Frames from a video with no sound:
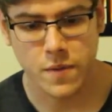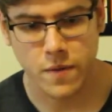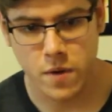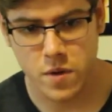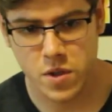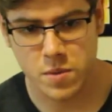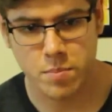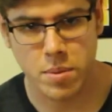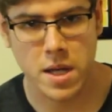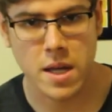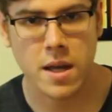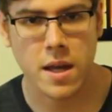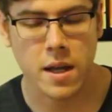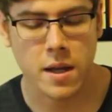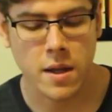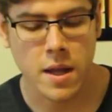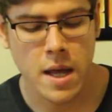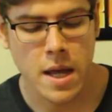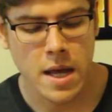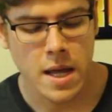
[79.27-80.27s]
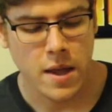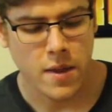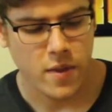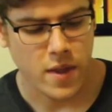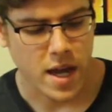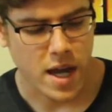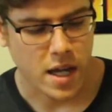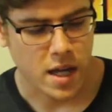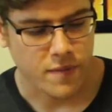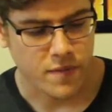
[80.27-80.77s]
First being
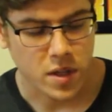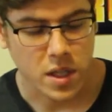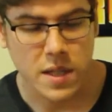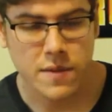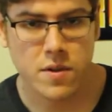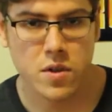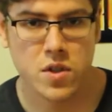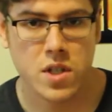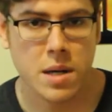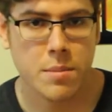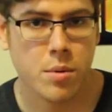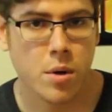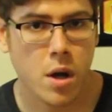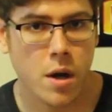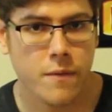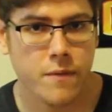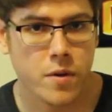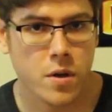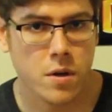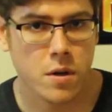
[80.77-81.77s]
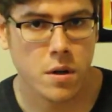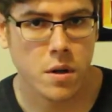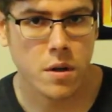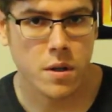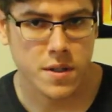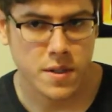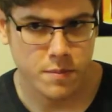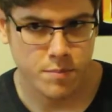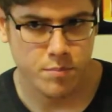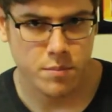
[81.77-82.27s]
that if you leave your saber off for
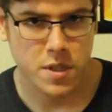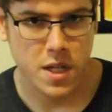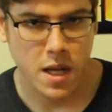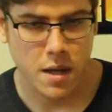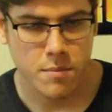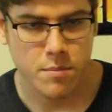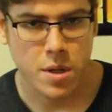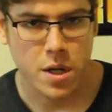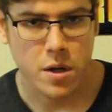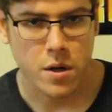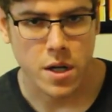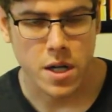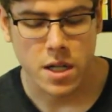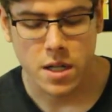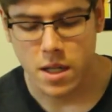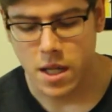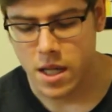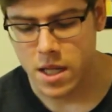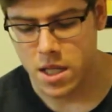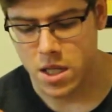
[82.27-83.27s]
a time period,